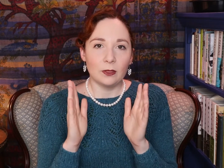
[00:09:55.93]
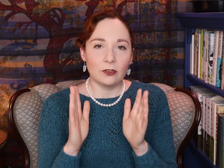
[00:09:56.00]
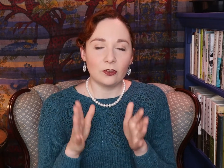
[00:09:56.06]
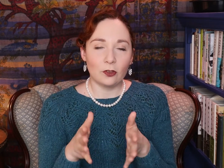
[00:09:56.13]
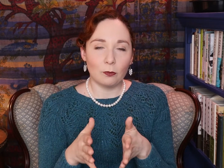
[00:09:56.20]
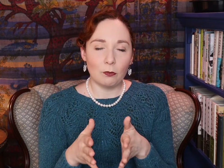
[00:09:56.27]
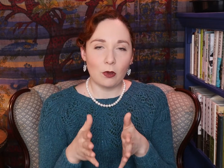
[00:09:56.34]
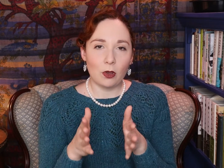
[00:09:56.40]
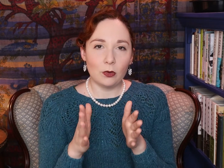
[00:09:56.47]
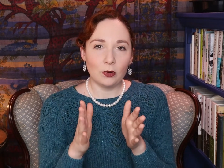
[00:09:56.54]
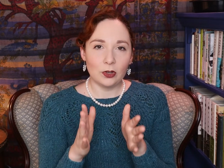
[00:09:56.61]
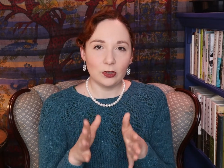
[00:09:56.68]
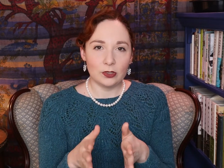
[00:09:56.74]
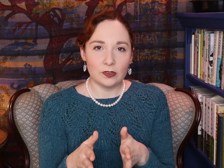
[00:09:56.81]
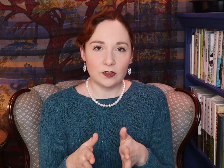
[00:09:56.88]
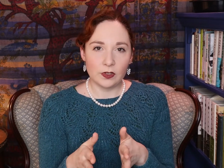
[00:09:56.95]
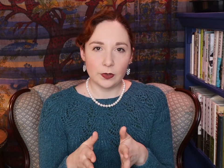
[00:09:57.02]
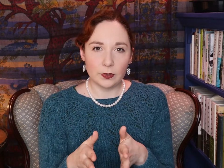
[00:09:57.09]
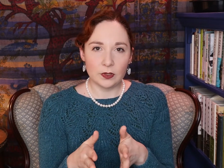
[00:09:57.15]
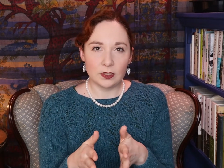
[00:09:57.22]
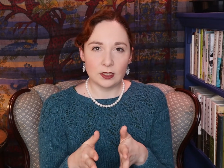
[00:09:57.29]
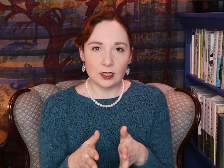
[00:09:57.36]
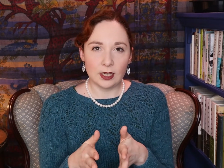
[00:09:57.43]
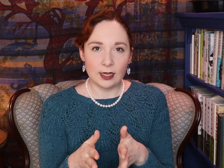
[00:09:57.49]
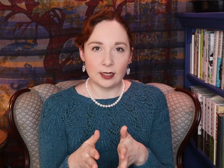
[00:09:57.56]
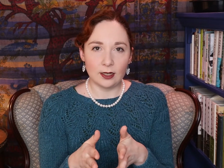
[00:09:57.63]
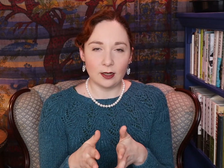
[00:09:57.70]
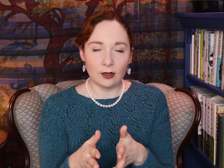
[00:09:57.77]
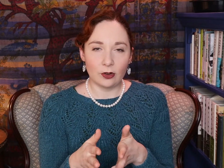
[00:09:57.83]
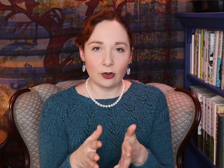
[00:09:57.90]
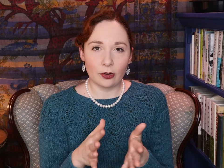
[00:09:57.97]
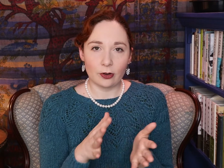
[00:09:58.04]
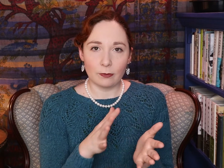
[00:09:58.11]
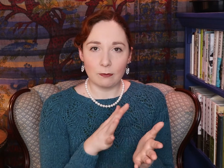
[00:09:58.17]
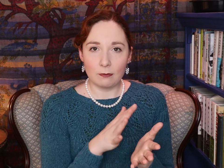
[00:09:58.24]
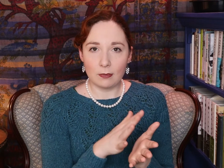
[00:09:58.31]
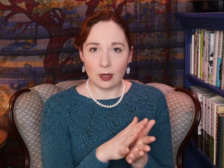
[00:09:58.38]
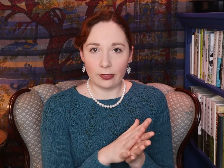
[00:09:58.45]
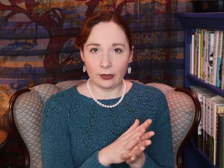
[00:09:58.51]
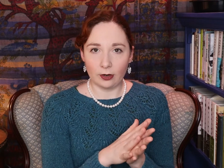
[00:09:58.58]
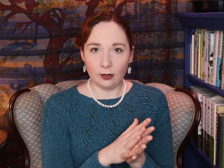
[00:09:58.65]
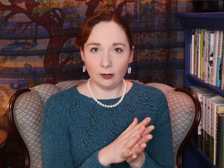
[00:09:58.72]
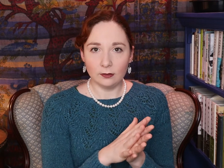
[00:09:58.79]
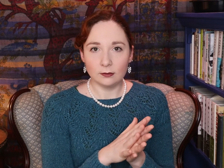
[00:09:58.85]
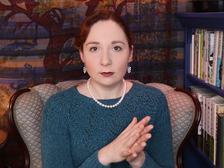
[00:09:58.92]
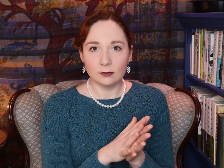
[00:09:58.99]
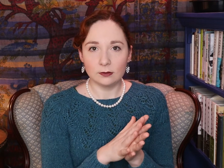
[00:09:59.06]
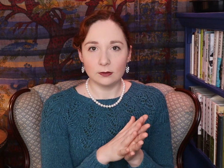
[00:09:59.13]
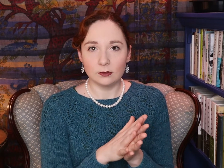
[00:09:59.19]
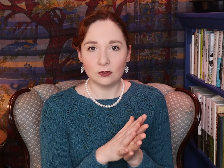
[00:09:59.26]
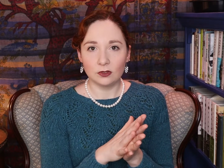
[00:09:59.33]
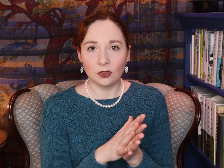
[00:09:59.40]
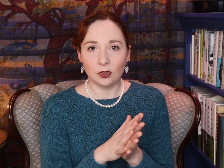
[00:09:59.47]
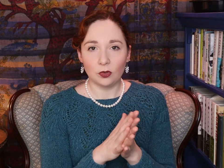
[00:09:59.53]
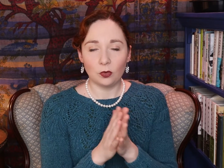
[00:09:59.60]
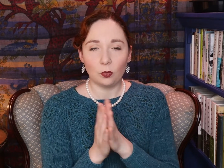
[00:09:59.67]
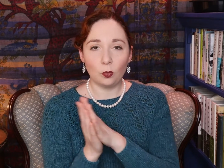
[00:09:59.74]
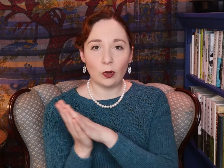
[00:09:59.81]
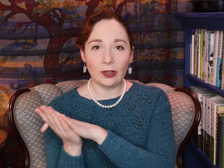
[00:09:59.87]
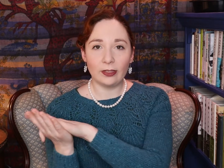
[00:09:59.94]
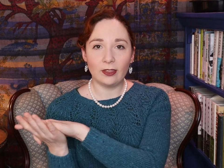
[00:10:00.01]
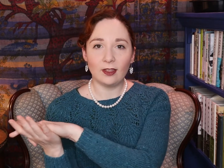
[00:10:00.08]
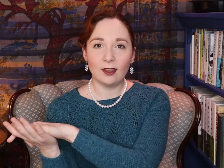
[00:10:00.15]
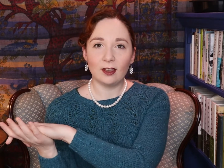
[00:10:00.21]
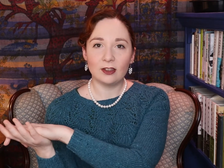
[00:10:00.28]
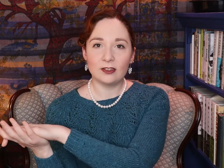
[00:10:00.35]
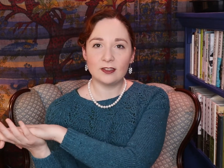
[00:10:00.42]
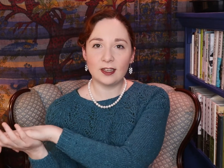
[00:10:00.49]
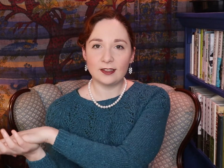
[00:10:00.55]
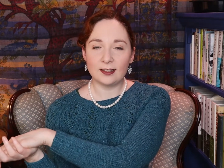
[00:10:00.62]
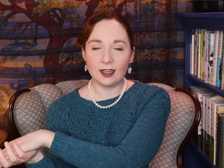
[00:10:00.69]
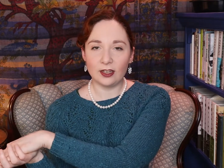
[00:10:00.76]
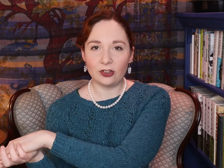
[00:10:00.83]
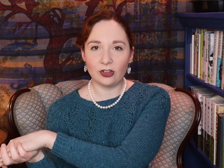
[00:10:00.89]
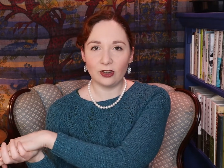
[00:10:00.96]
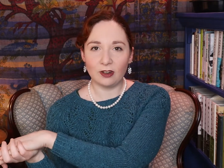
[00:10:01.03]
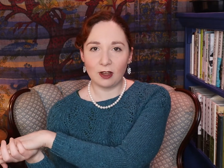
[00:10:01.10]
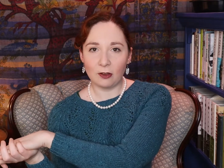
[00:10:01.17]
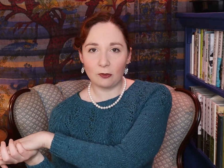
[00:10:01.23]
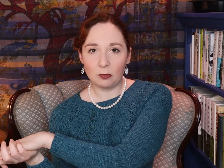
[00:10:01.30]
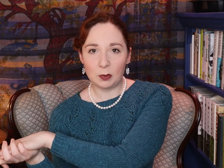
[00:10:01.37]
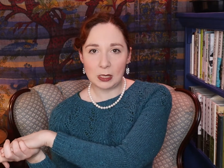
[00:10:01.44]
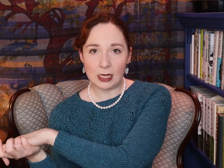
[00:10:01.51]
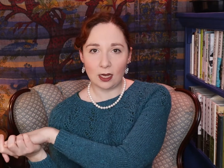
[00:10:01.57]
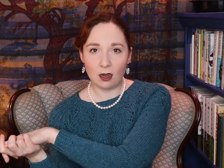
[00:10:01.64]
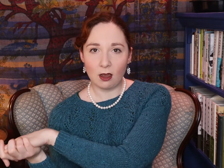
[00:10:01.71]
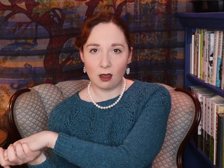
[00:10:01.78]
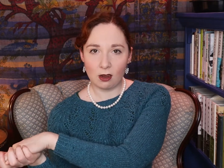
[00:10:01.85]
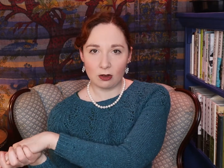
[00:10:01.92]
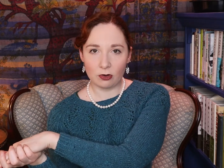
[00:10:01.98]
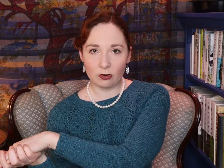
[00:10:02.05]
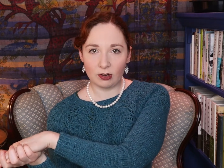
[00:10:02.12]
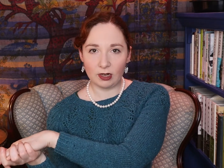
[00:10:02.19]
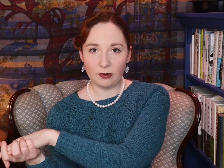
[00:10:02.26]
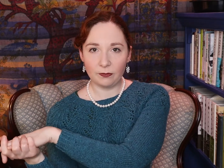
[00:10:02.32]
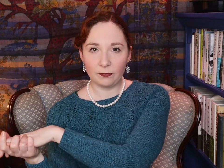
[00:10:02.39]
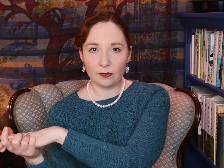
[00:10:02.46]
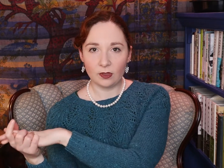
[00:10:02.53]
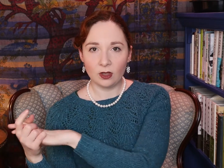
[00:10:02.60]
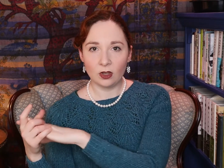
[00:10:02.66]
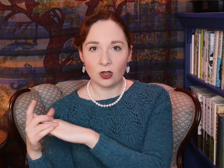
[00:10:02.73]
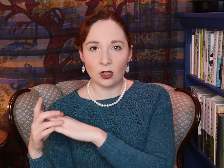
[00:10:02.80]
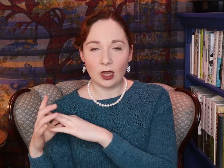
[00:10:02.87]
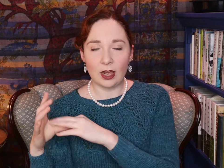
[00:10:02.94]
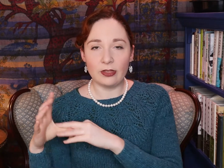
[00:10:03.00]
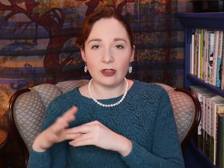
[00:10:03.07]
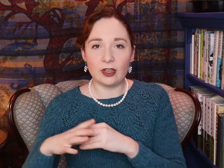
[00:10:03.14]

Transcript: Simone associated her mother with cessation of being hungry, and